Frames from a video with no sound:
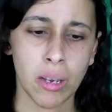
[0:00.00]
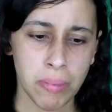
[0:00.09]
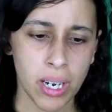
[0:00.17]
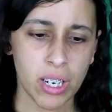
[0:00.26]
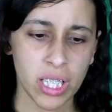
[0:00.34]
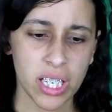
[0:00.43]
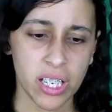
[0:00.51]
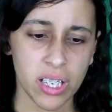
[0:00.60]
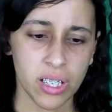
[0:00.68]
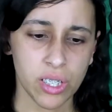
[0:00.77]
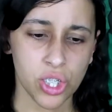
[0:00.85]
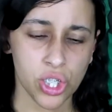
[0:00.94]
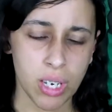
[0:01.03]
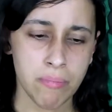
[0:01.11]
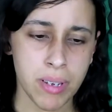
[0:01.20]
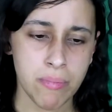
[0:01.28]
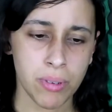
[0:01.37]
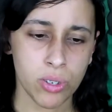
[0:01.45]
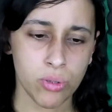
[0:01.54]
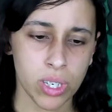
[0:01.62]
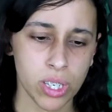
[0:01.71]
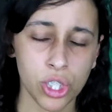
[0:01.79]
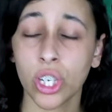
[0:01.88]
Apparently, some people
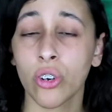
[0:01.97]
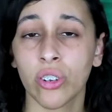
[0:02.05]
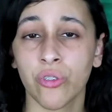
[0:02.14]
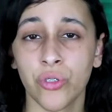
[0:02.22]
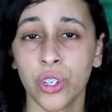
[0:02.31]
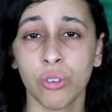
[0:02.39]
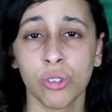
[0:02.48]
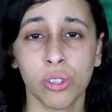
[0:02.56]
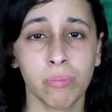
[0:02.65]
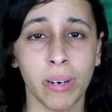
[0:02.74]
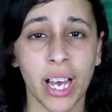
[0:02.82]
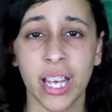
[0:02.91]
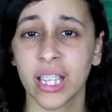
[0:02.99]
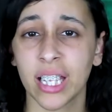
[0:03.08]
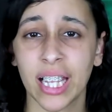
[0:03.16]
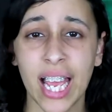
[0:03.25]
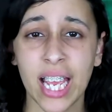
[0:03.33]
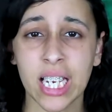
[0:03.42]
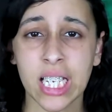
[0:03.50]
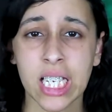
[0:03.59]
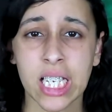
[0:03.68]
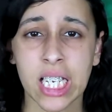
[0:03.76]
were so confused by the lane